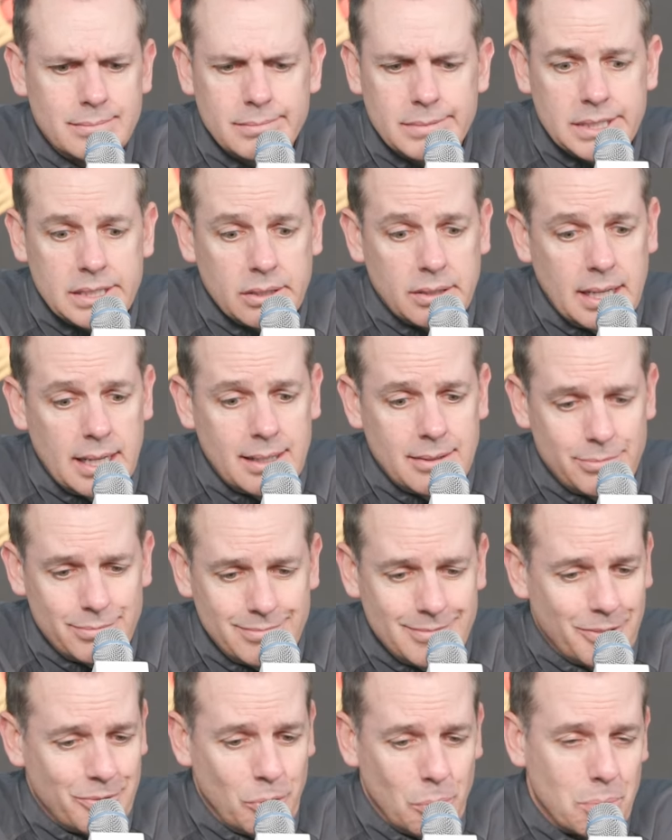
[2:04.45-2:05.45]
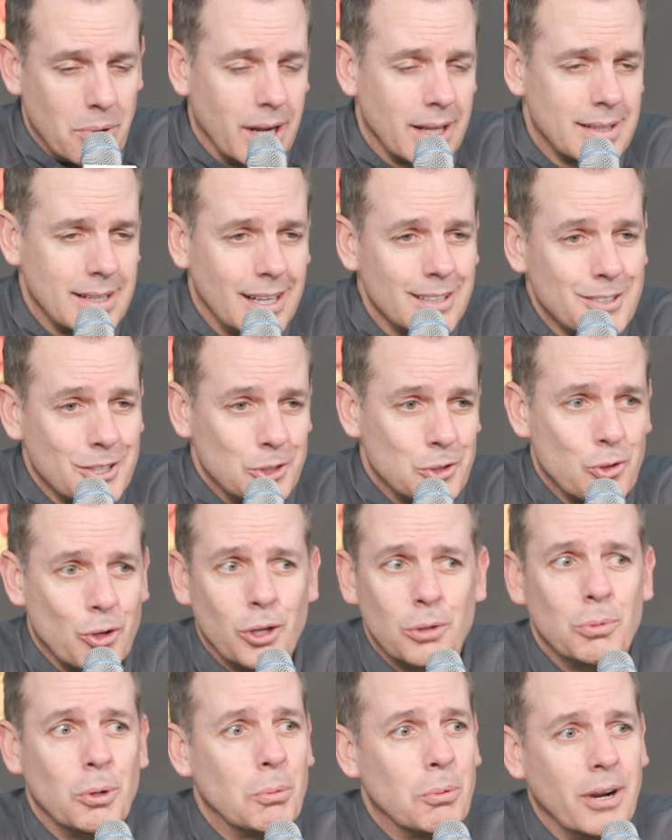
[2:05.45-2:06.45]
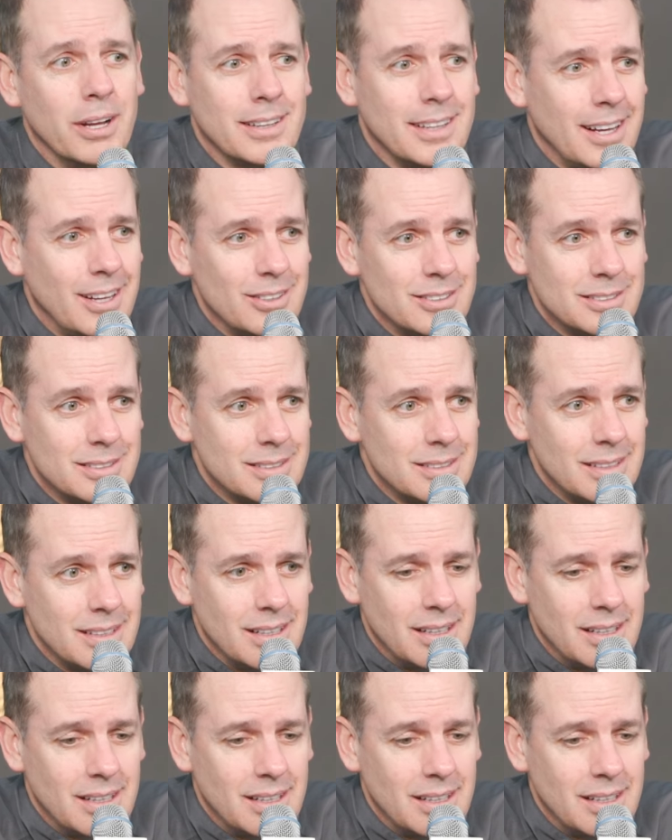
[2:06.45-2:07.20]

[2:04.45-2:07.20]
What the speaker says: Still had a few breakdowns, controllable breakdowns,